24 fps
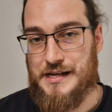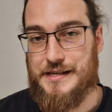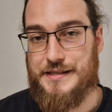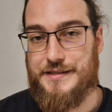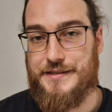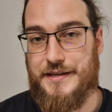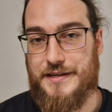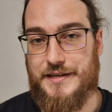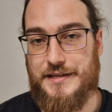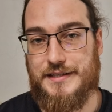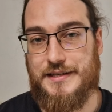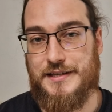
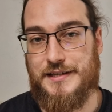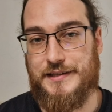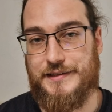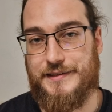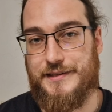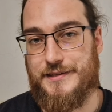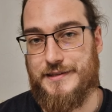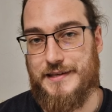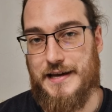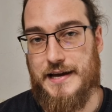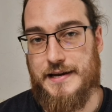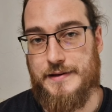taking the
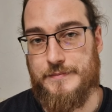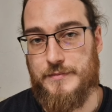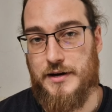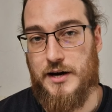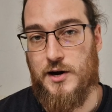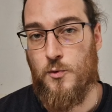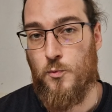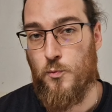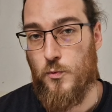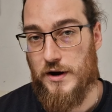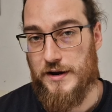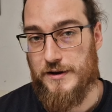time
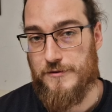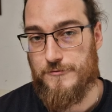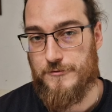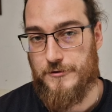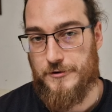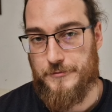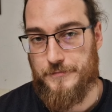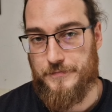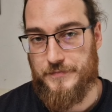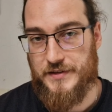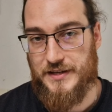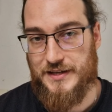away
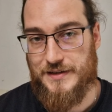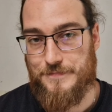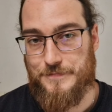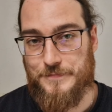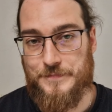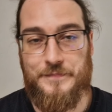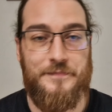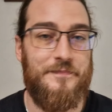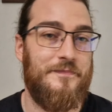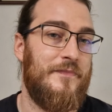from them.